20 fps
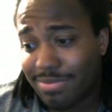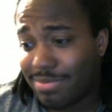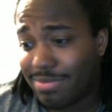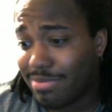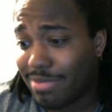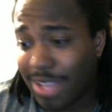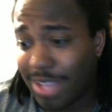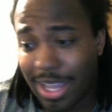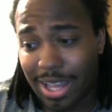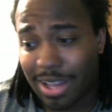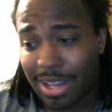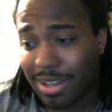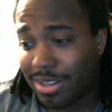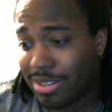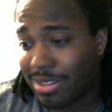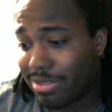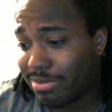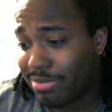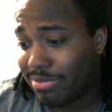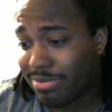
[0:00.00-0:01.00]
Ah,
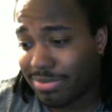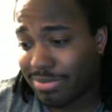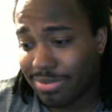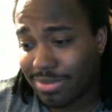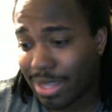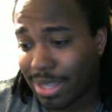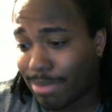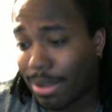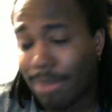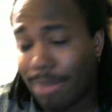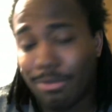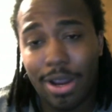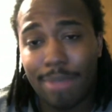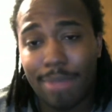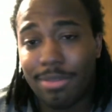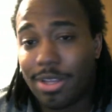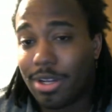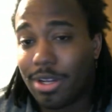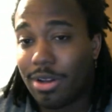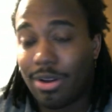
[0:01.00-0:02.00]
I mean, I'm
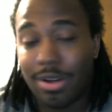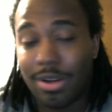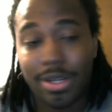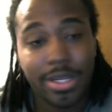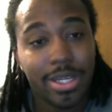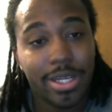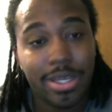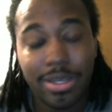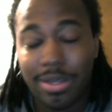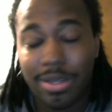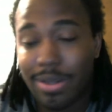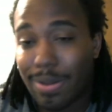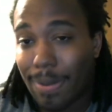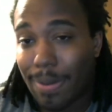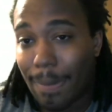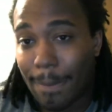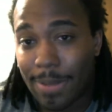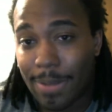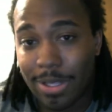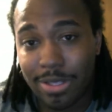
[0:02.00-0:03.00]
rambling on.
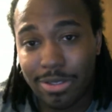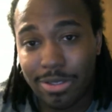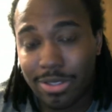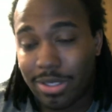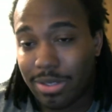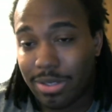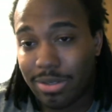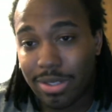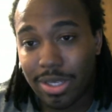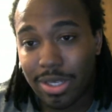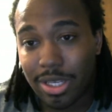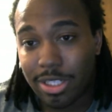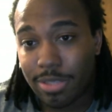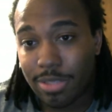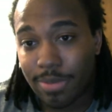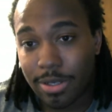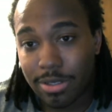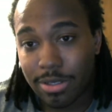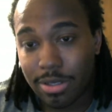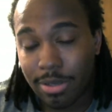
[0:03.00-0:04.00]
But this is a good
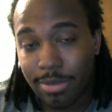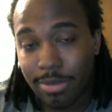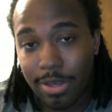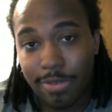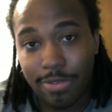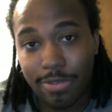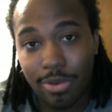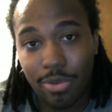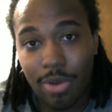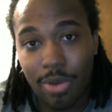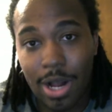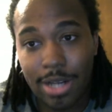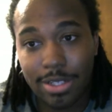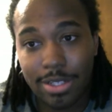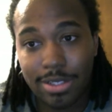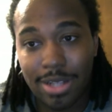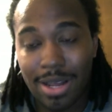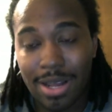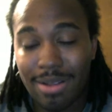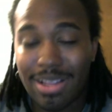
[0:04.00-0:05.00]
special. I mean, if you
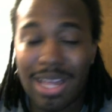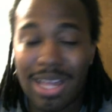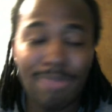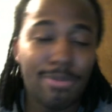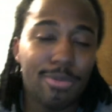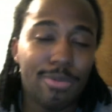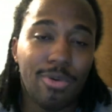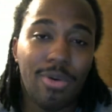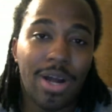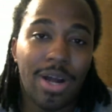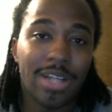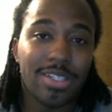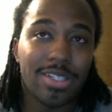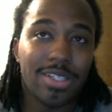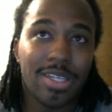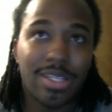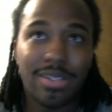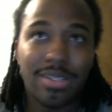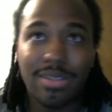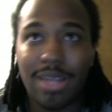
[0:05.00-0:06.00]
watched, a lot of people watched
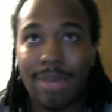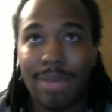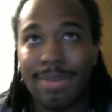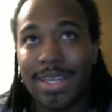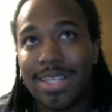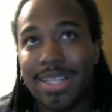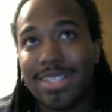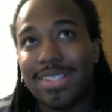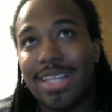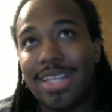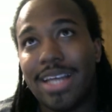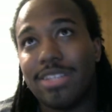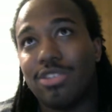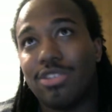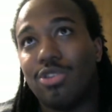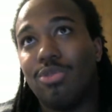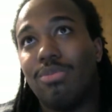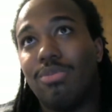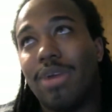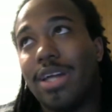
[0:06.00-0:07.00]
it. I mean, it's not
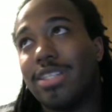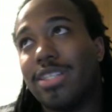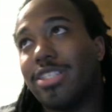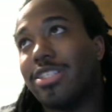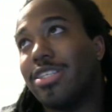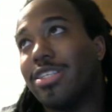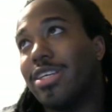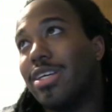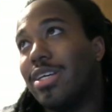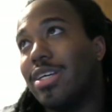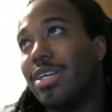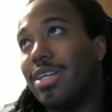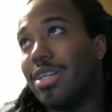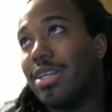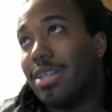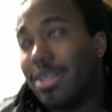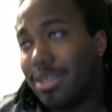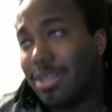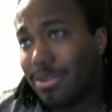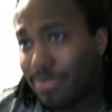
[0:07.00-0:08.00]
too much
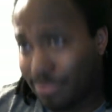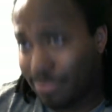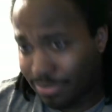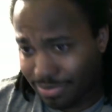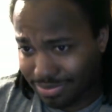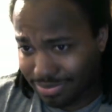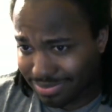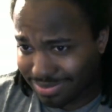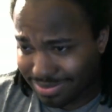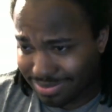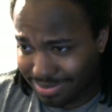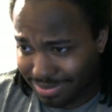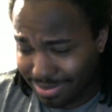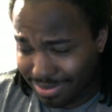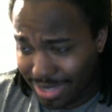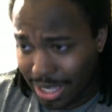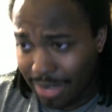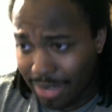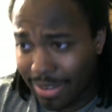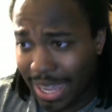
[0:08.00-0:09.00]

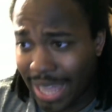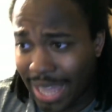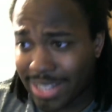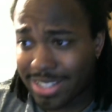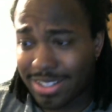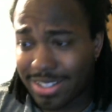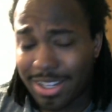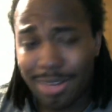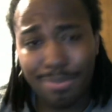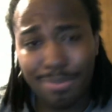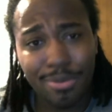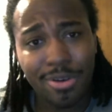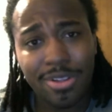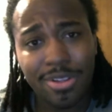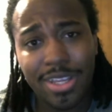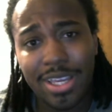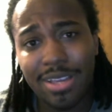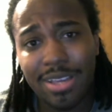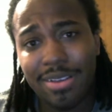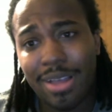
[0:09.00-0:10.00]
or catching up,
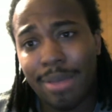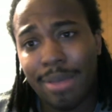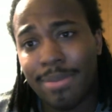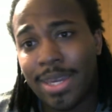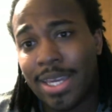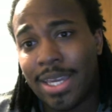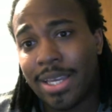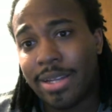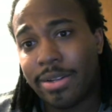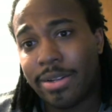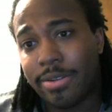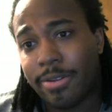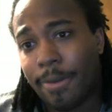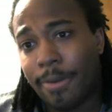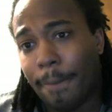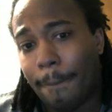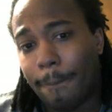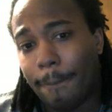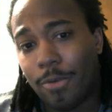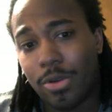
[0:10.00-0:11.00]
really. I mean,
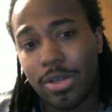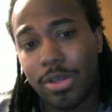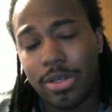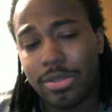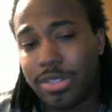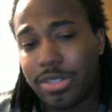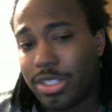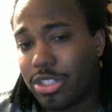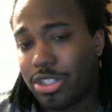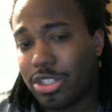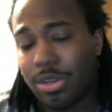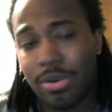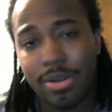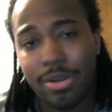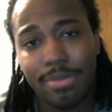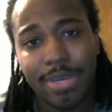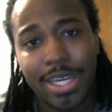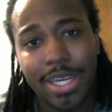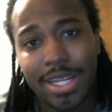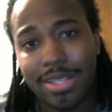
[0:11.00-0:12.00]
really, it was just showing the
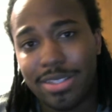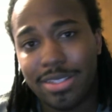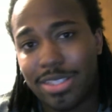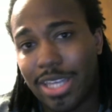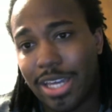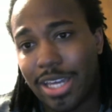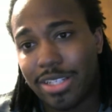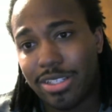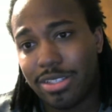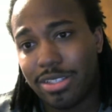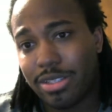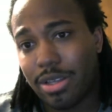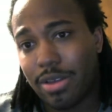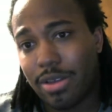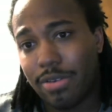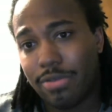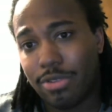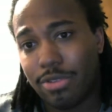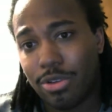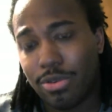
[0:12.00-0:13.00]
beginning stages
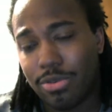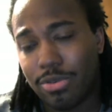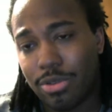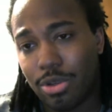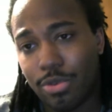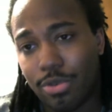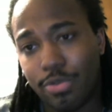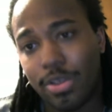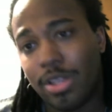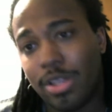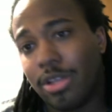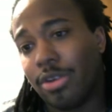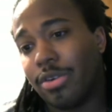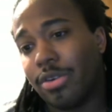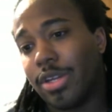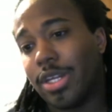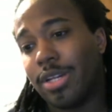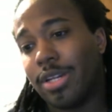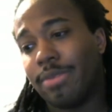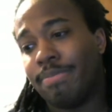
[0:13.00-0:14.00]
of Luffy
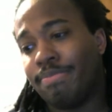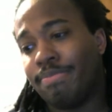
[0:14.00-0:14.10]
learning